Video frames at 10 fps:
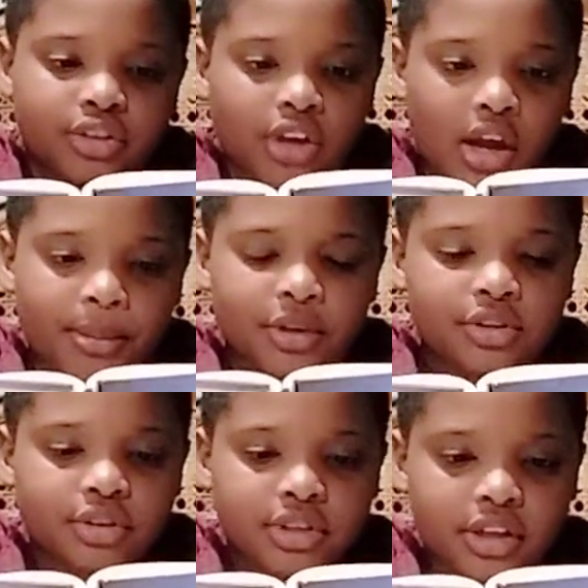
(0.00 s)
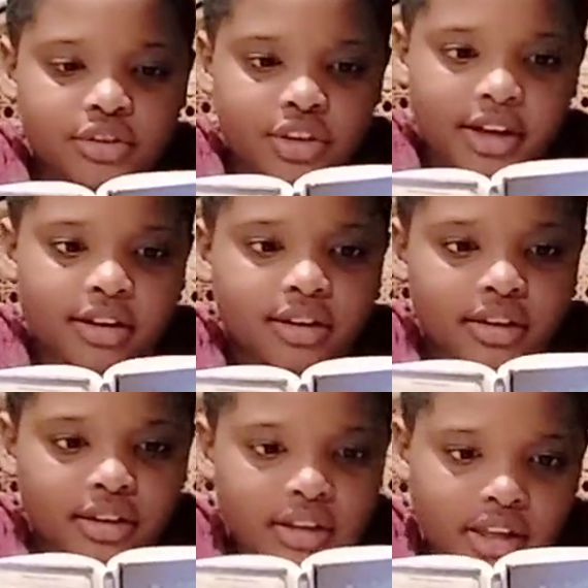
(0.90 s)
Thomas looked at Jack.
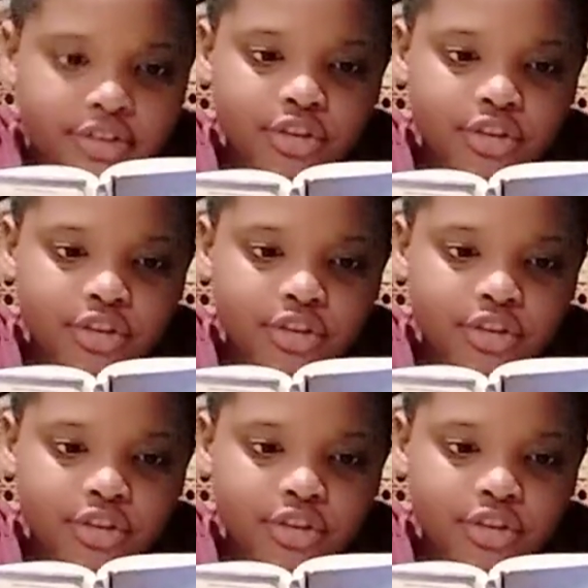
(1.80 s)
"That's